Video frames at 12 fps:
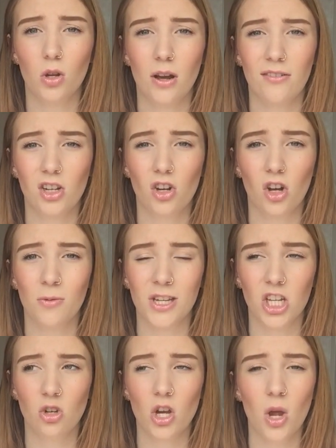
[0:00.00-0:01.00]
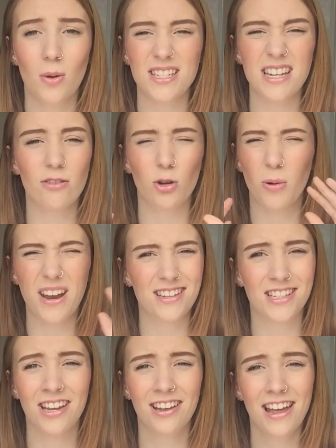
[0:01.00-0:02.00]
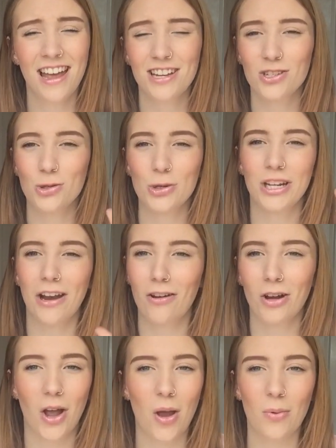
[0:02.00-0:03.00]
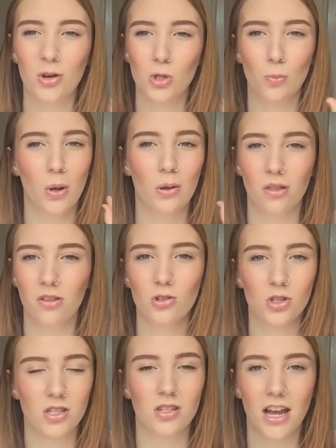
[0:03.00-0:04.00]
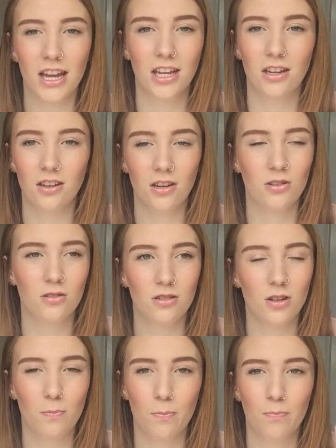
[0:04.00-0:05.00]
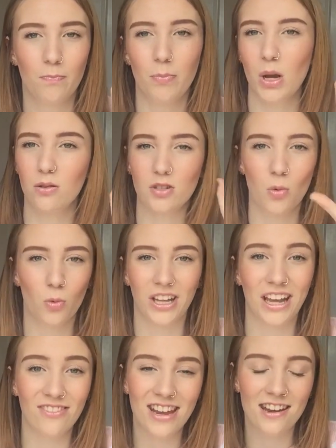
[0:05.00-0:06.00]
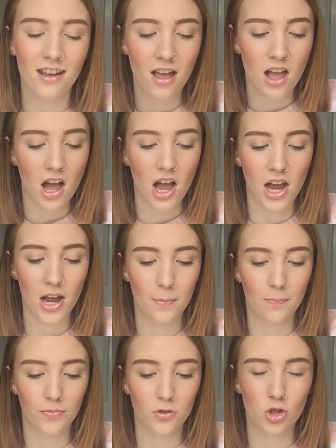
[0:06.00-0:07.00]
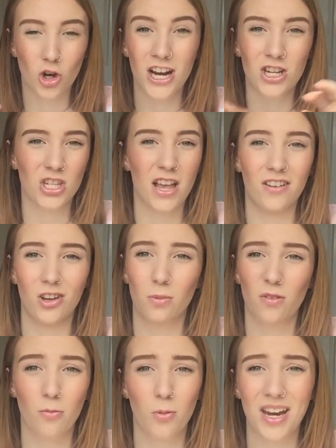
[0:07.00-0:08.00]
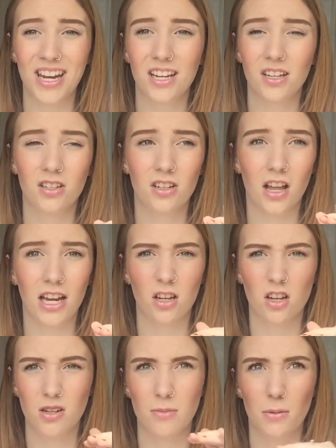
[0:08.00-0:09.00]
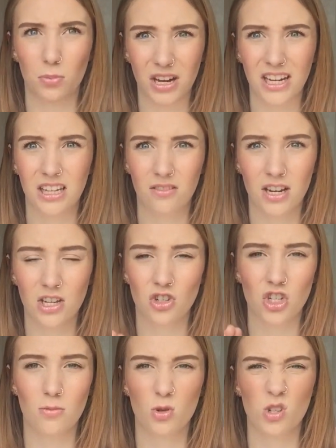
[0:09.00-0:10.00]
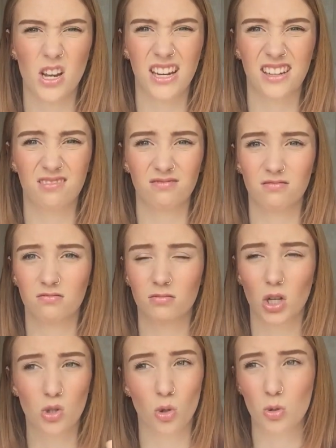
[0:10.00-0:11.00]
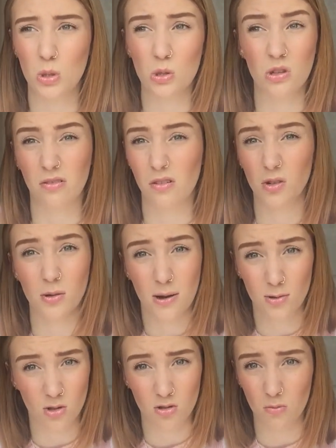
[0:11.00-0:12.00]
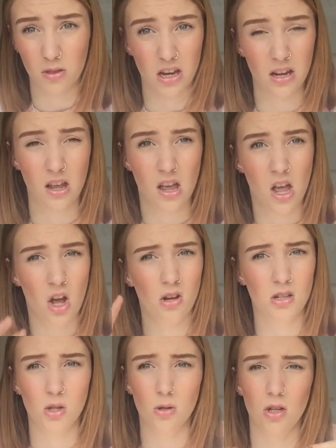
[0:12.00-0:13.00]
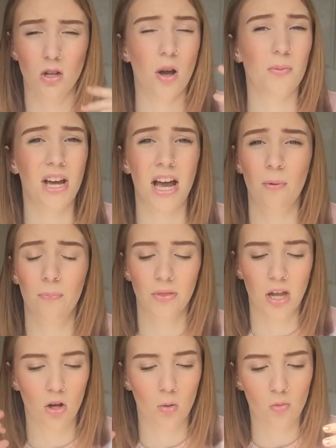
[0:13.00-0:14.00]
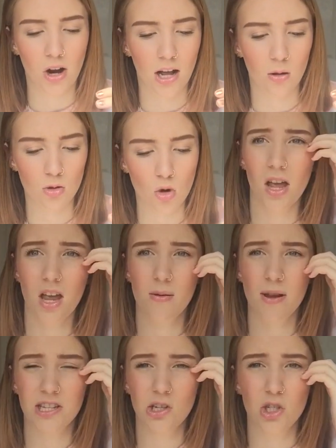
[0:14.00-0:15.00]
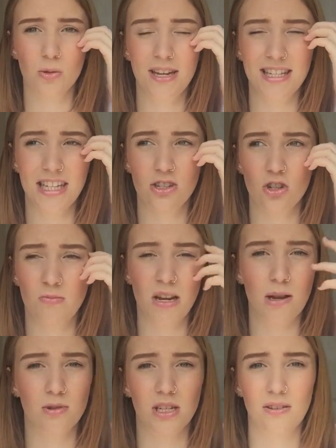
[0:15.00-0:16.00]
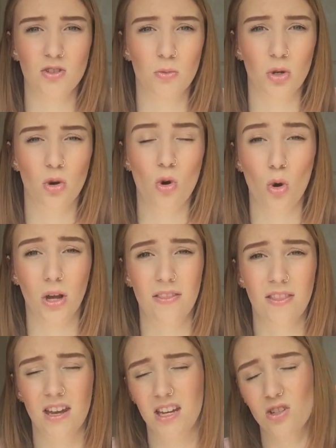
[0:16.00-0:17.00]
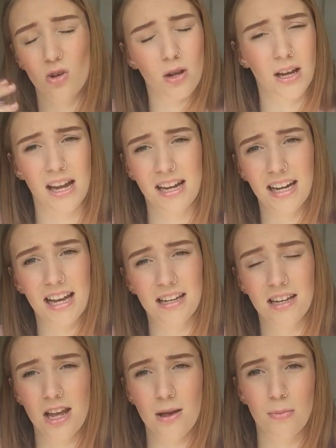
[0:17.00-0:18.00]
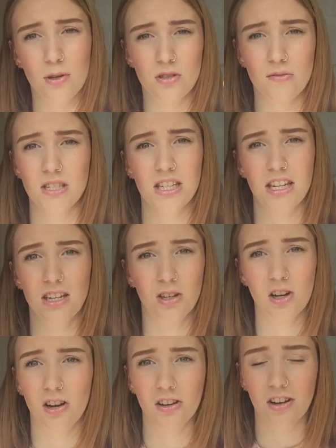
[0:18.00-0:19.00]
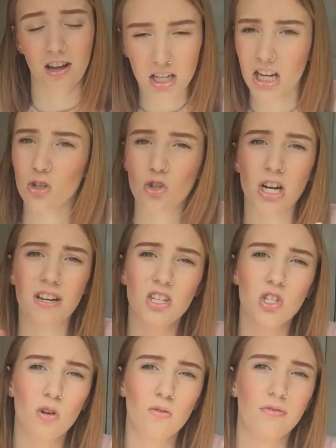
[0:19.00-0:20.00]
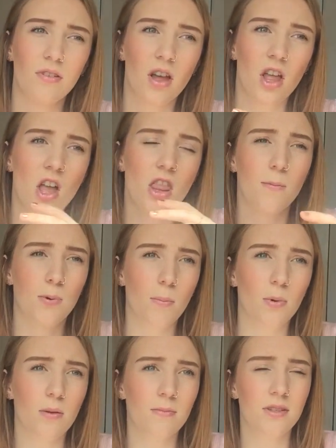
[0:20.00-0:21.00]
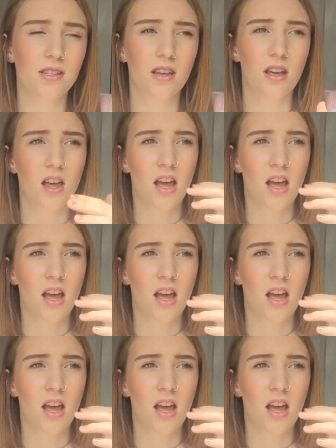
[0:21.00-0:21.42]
having an argument and you know it's never going to end, it's just going to carry on going because you're both just like, you both don't want to give in, try and just have a little bit of a break. Like, I don't mean a break in the relationship, just like, don't talk to each other for a few hours or something until you calm down and come round. It's not so easy as just being able to give someone a hug and then it's all okay again, because obviously you can't. Yeah, just try to solve the problems